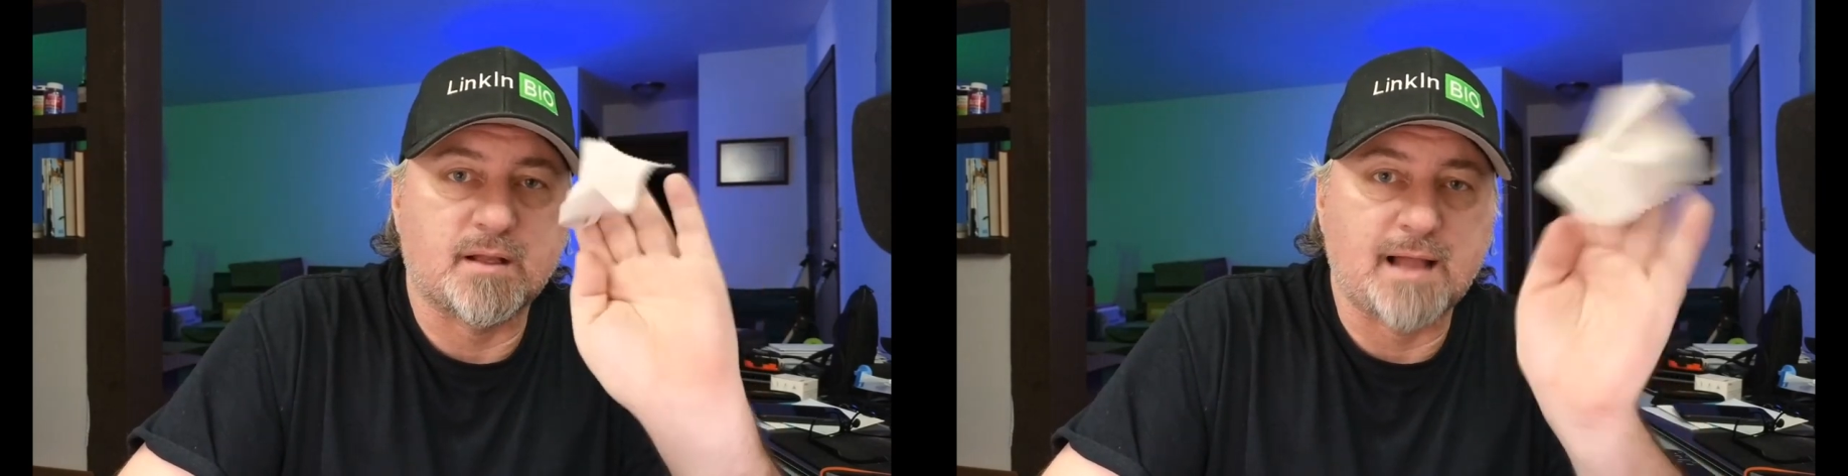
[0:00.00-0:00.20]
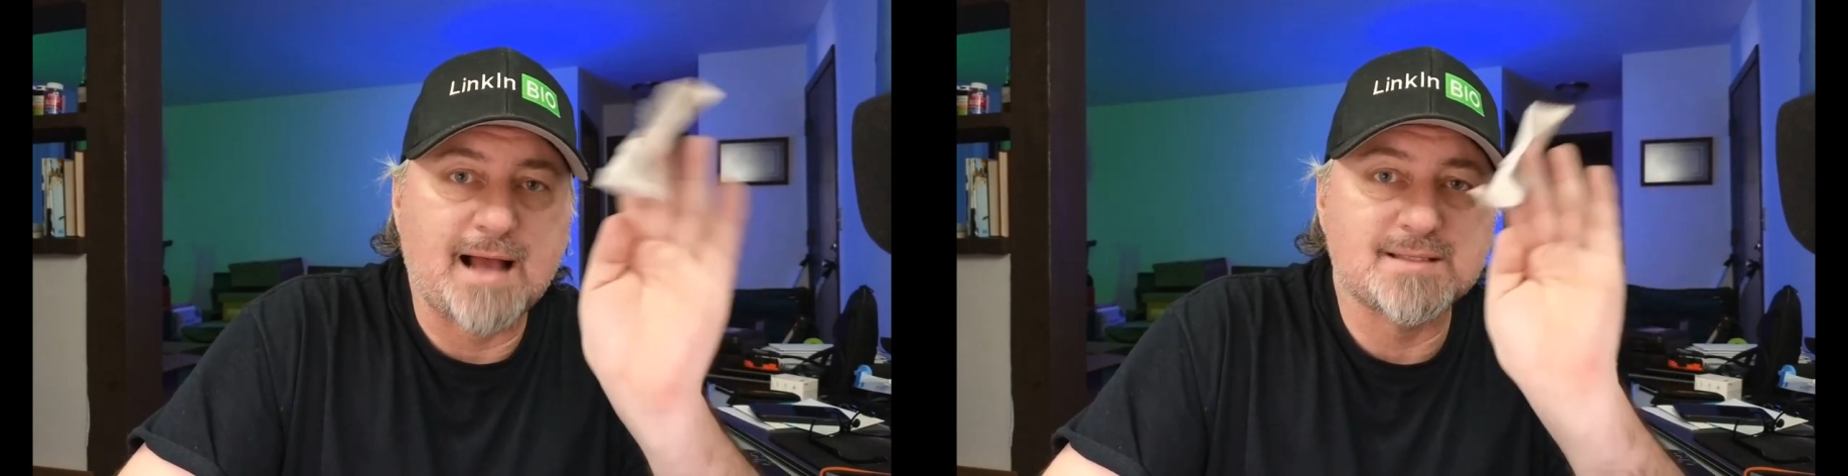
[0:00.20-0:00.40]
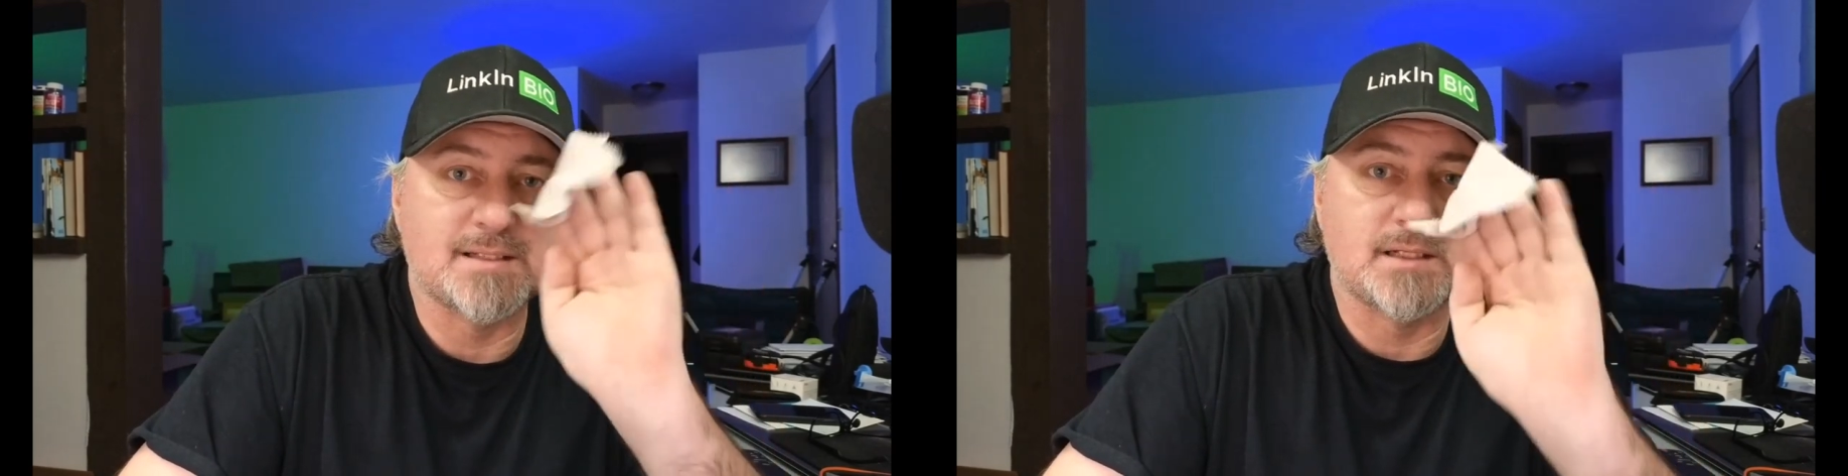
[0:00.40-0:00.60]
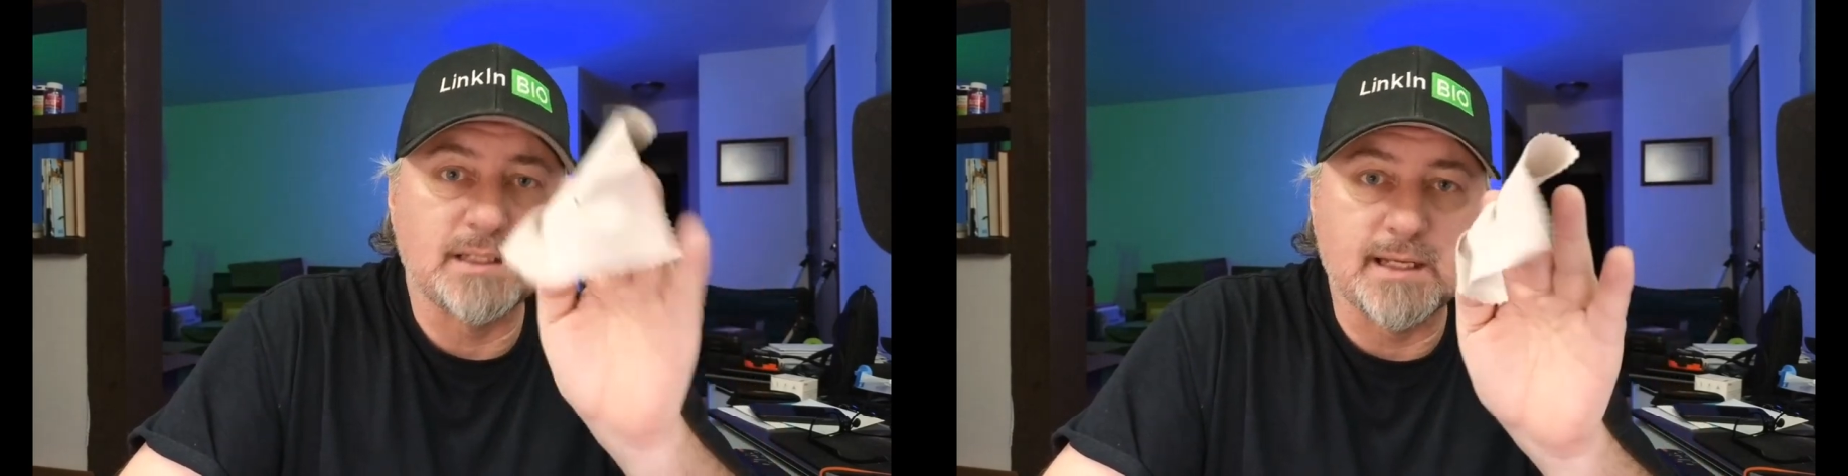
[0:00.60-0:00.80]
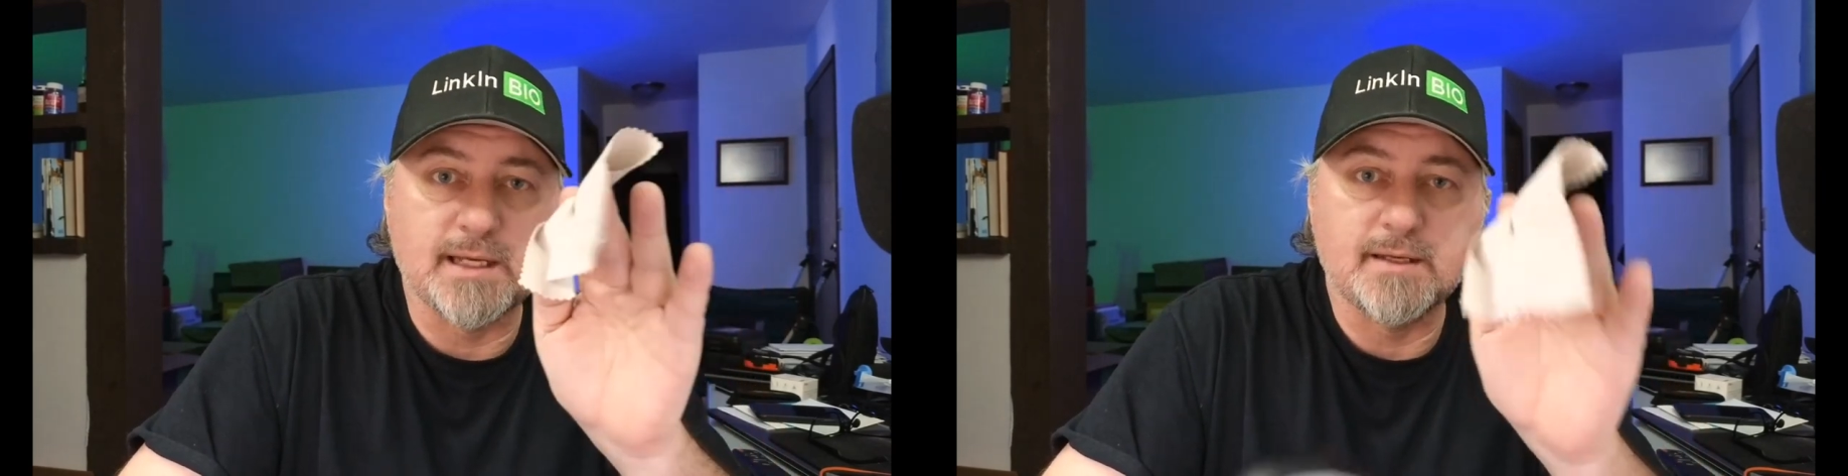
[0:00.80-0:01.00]
the glass
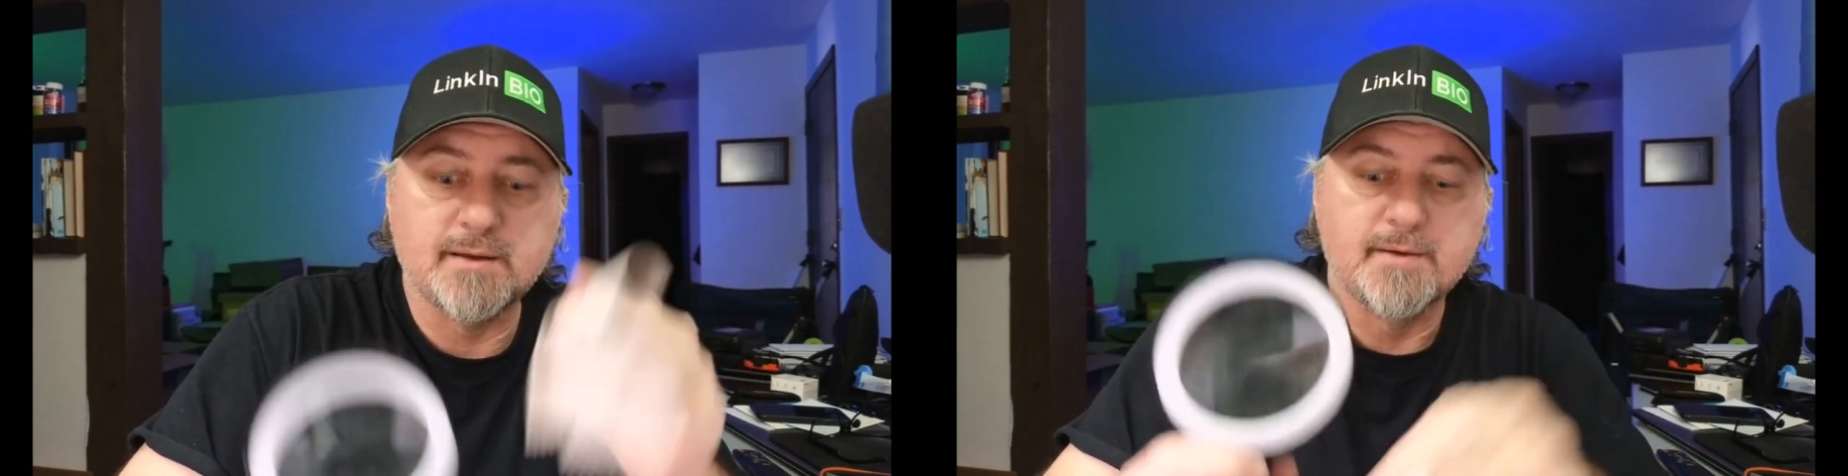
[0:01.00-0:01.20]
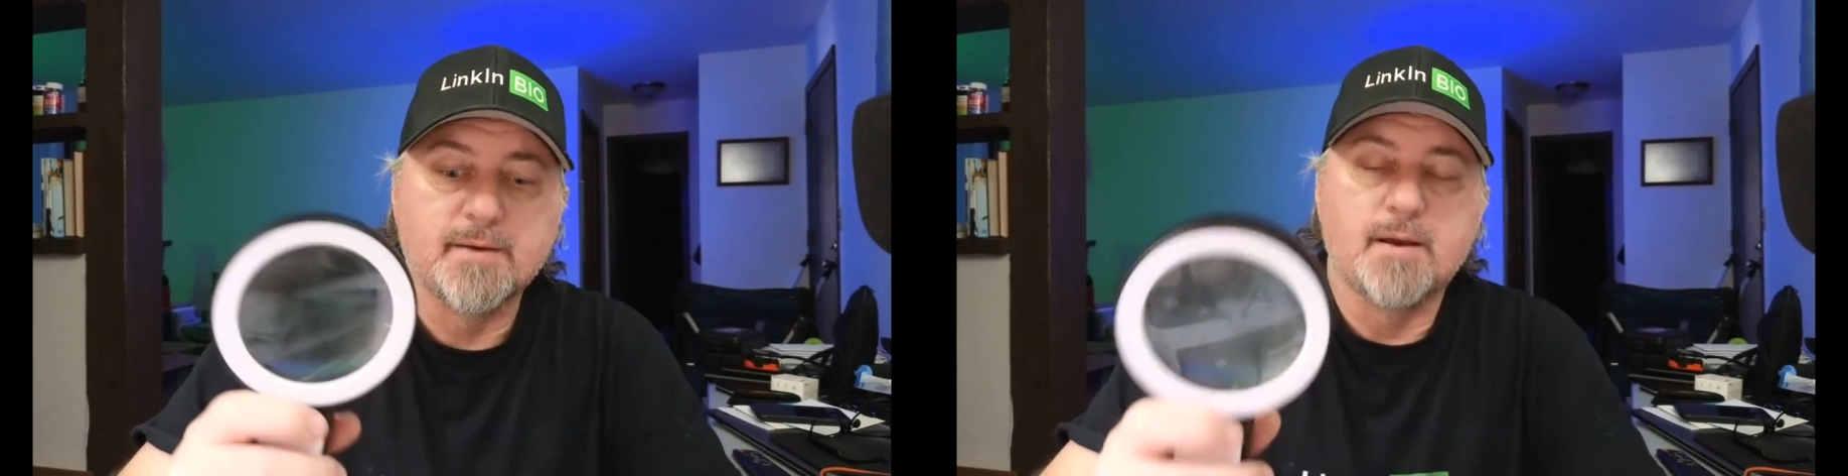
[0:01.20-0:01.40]
clean,